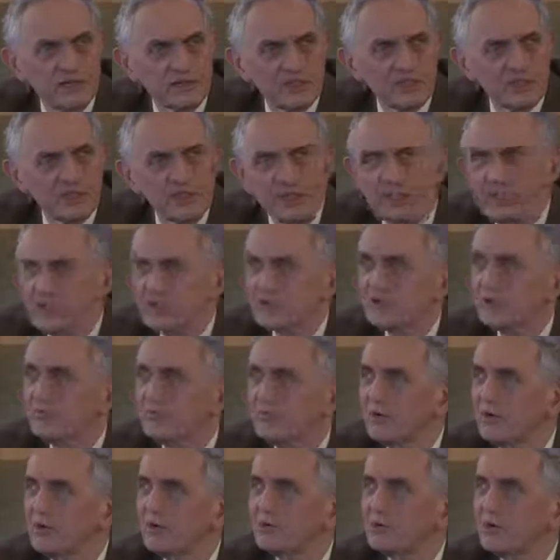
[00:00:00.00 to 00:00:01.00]
that these are
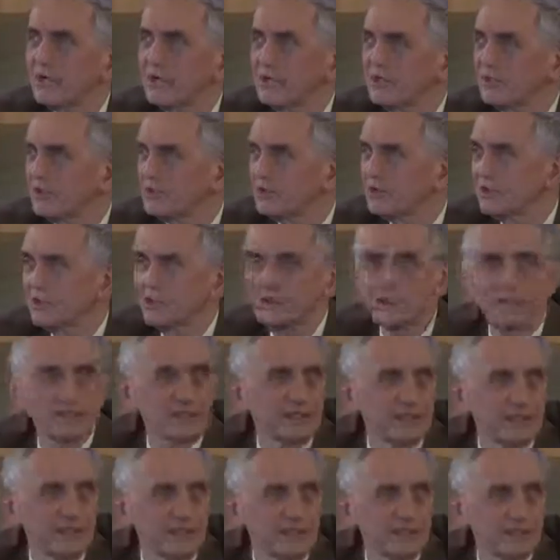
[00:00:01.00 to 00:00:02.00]
permanent
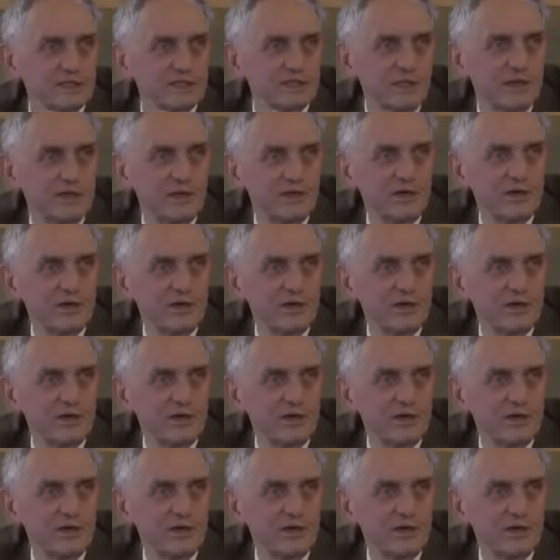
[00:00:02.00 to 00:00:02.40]
treaties,